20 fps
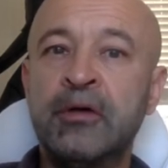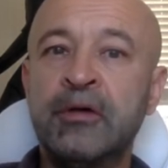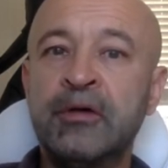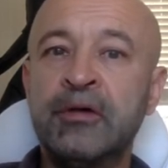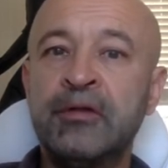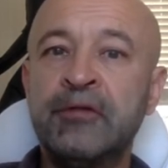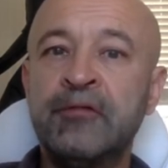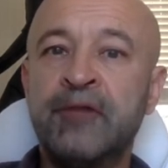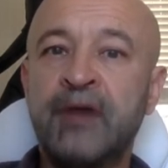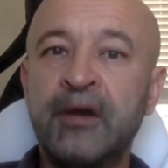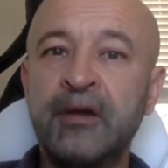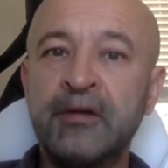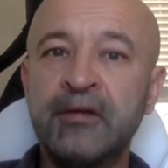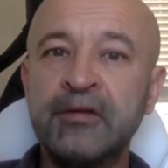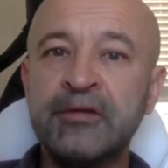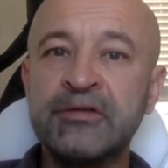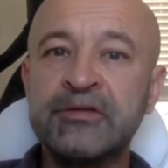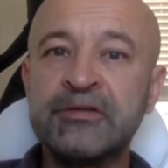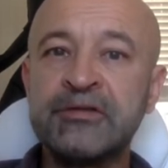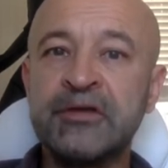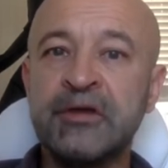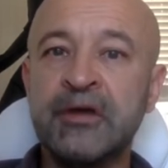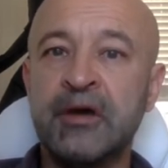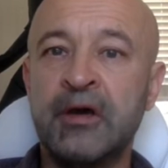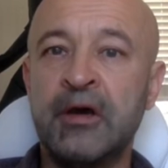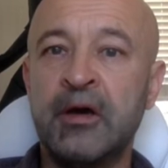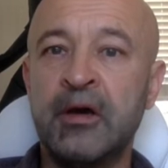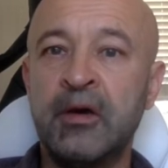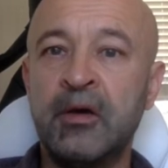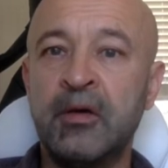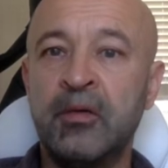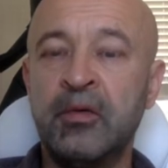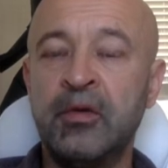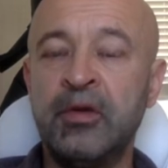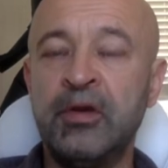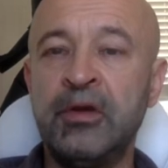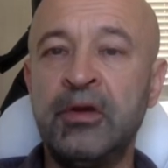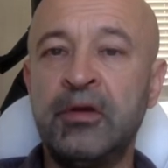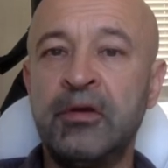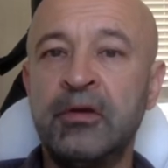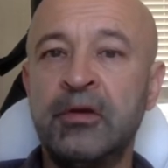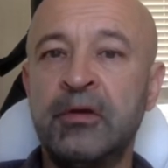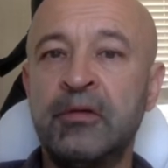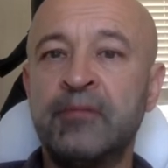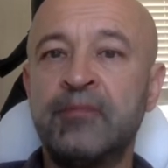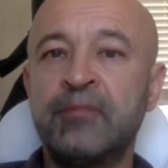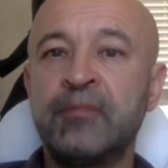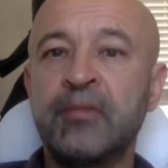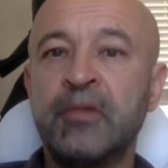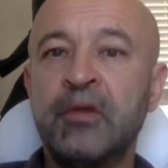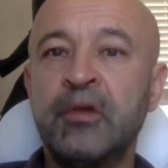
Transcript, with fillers: in finance, uh, we, um,